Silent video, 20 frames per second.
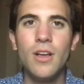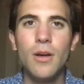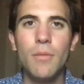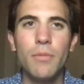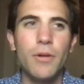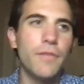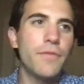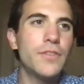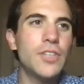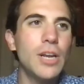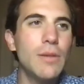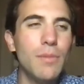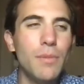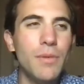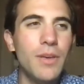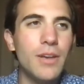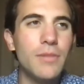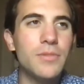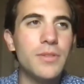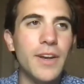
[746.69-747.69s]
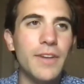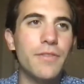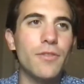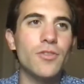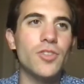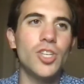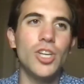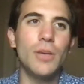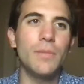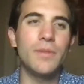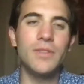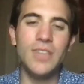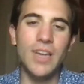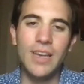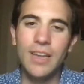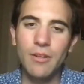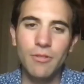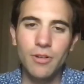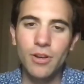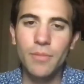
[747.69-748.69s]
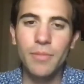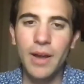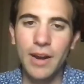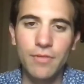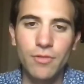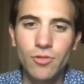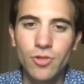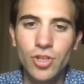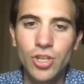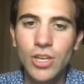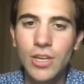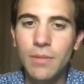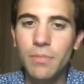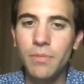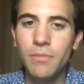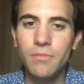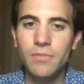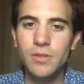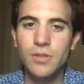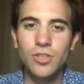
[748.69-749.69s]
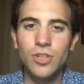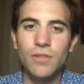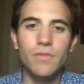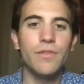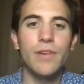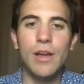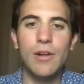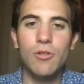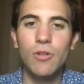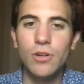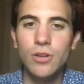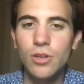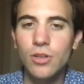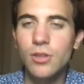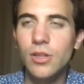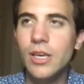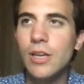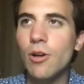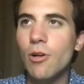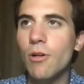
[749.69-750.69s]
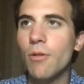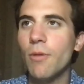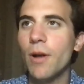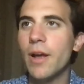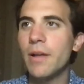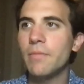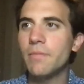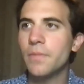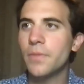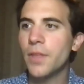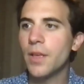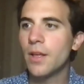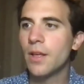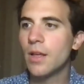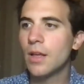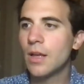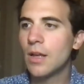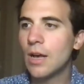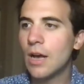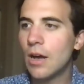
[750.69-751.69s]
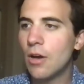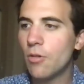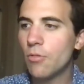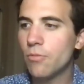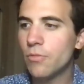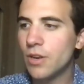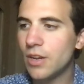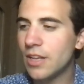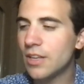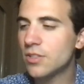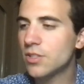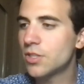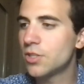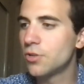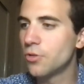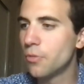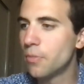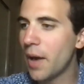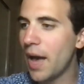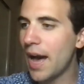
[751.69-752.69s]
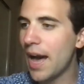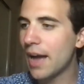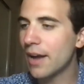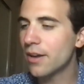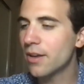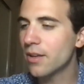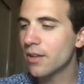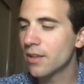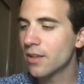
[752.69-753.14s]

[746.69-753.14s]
But if JPP comes back for cheap, you take anyone come back for cheap, especially a veteran, good leader, right? We need to get Suh back.